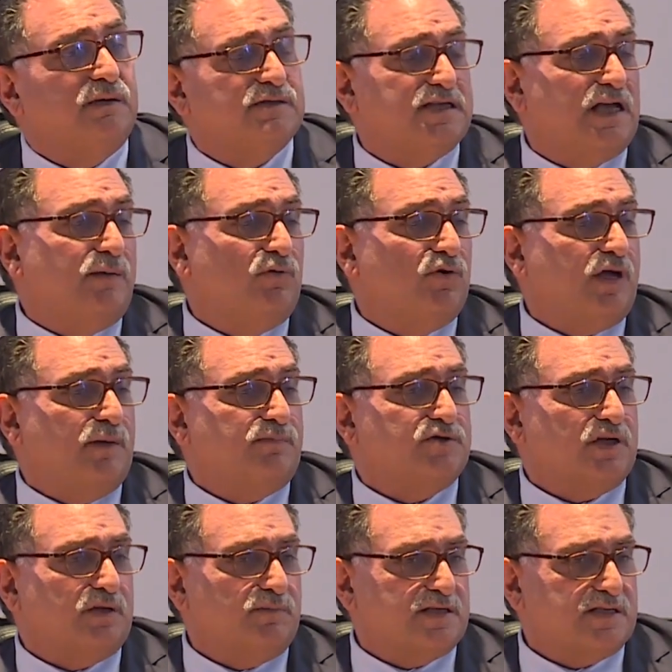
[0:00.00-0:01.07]
they say
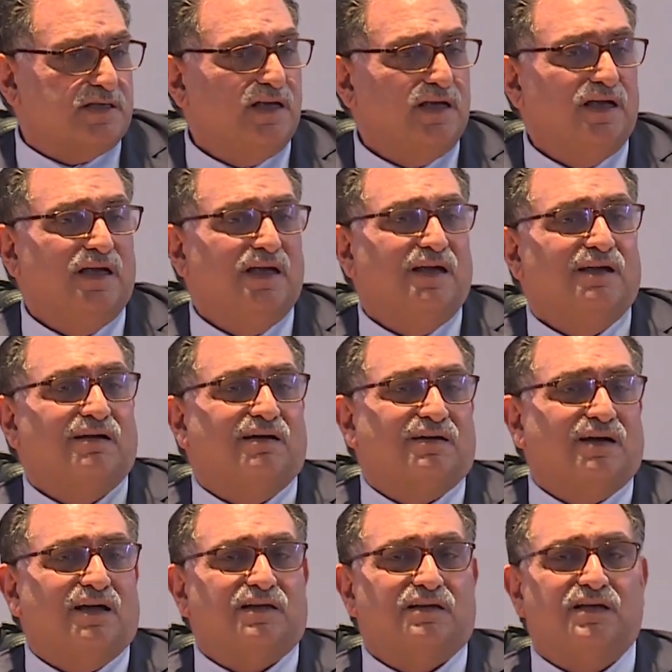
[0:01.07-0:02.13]
territories
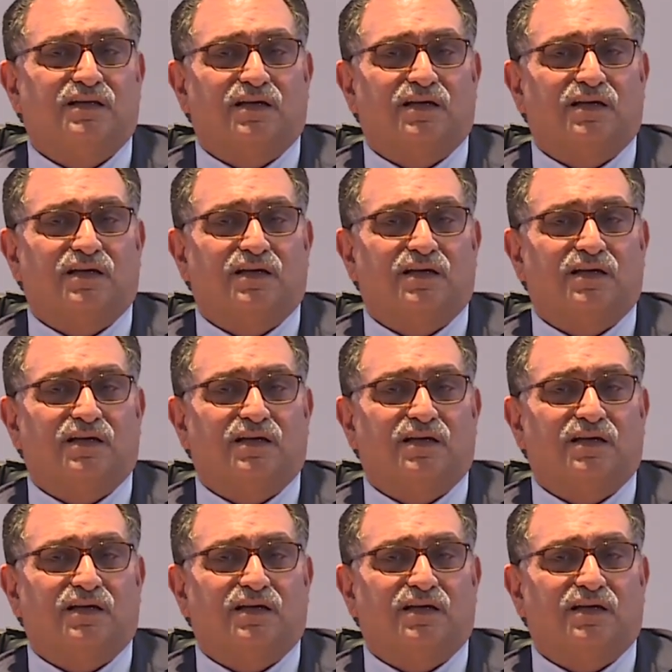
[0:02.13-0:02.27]
occupied